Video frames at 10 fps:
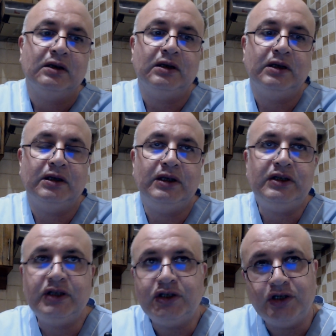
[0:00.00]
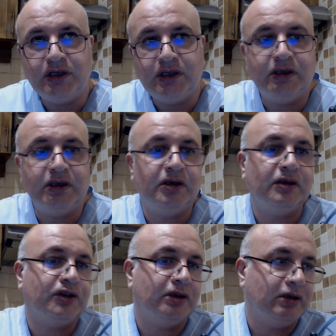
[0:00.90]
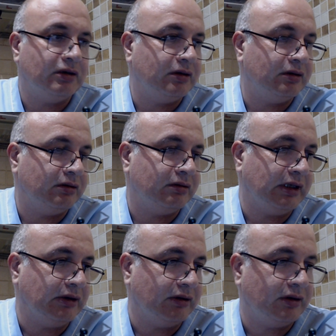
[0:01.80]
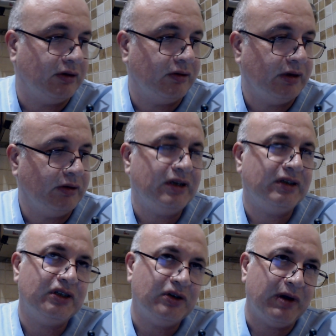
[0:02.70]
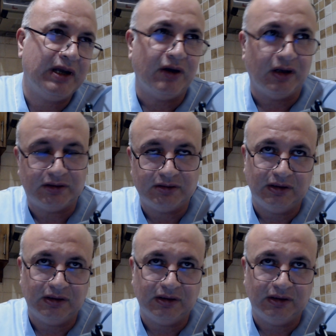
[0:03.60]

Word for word: Uh, ECG, uh, I don't know. No, ECG, why not?